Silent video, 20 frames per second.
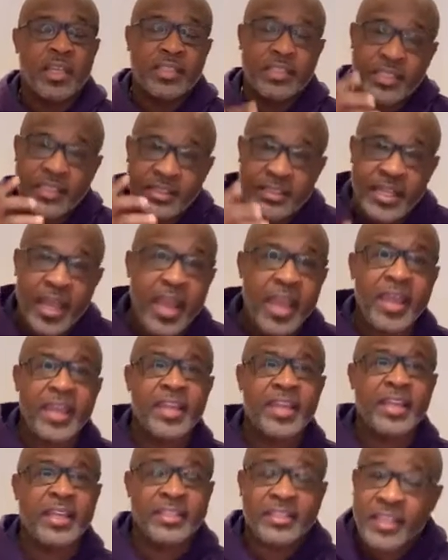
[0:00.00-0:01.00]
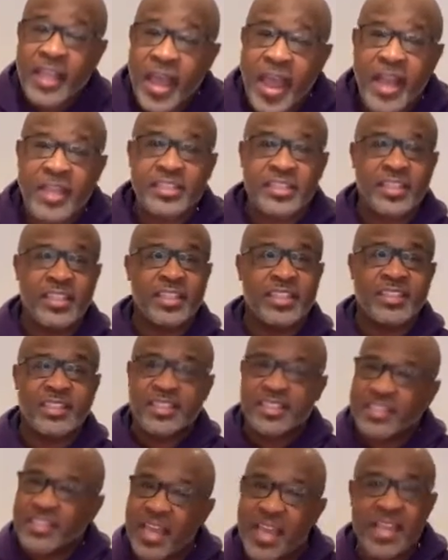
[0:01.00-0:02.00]
Today is actually
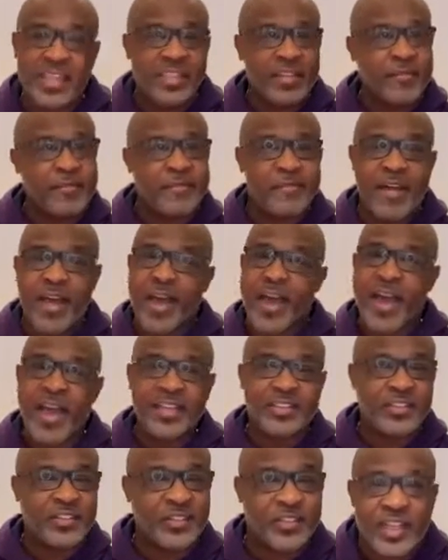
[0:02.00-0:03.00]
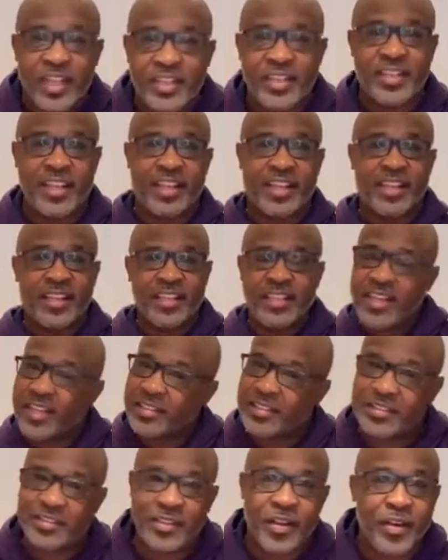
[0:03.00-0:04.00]
Sanctified Sunday.
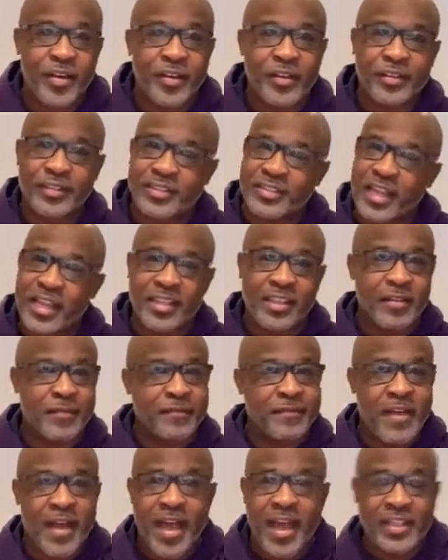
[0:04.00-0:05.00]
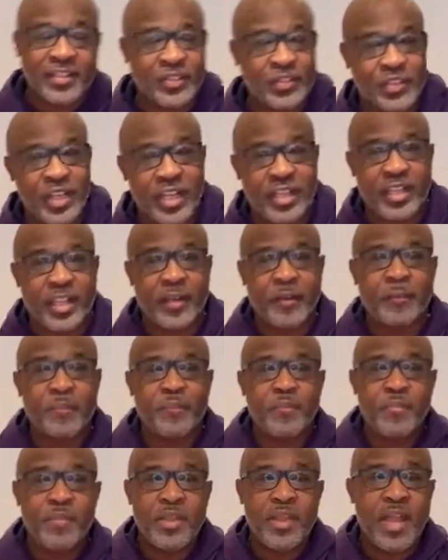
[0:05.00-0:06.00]
Yes, sir, Sanctified Sunday.
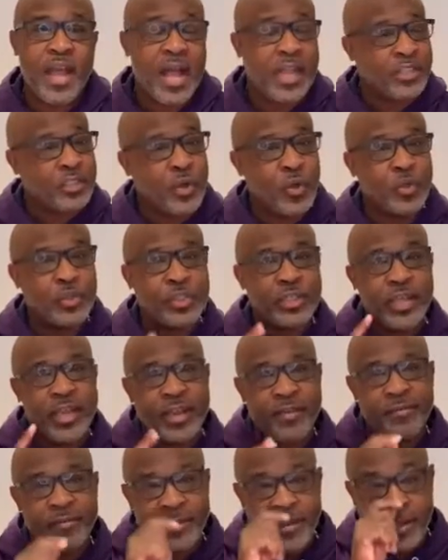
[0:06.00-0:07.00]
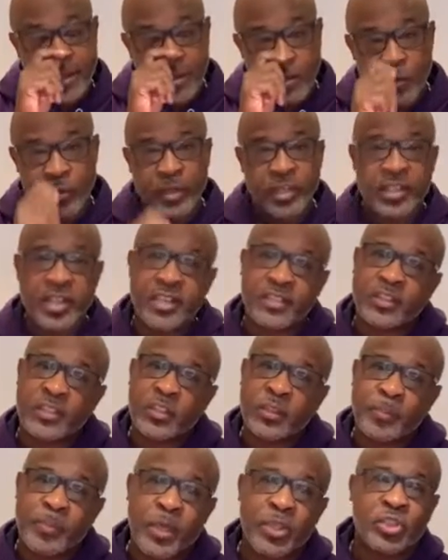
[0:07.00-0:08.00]
I told you every day of the week, there's a
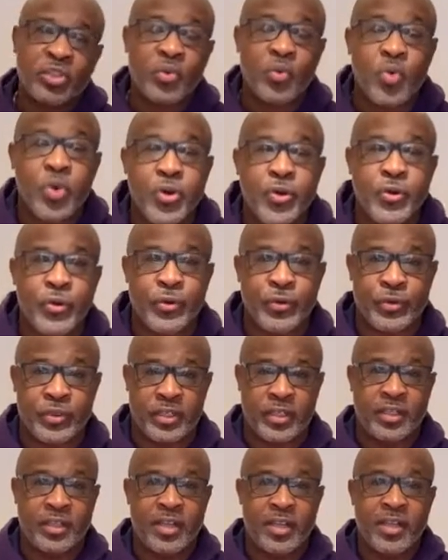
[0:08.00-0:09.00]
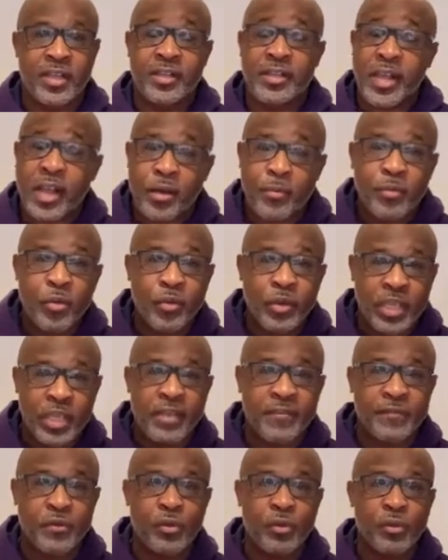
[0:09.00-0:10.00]
special word that I'm gonna
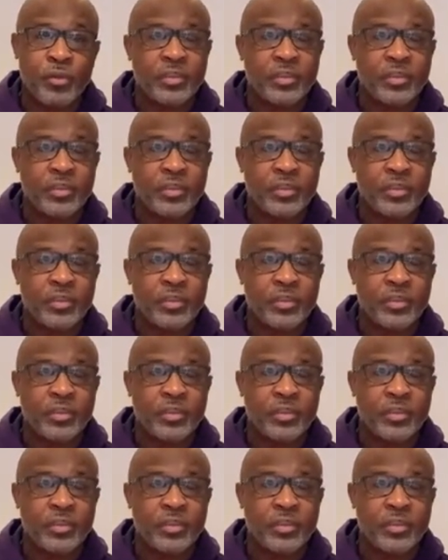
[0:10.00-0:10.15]
give you.